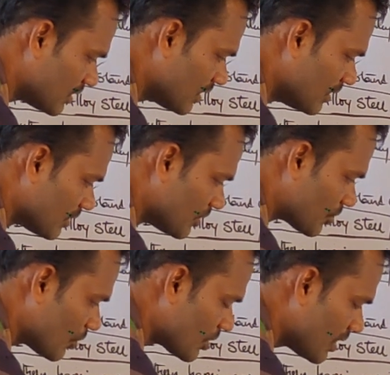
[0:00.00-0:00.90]
The
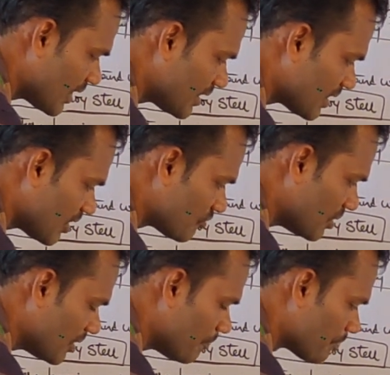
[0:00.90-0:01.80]
total rating of
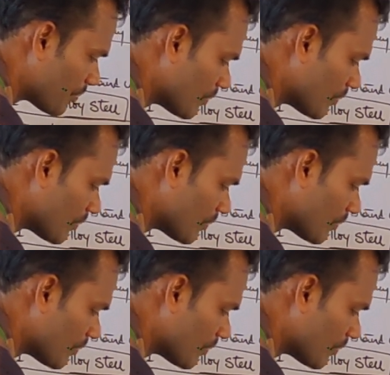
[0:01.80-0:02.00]
the,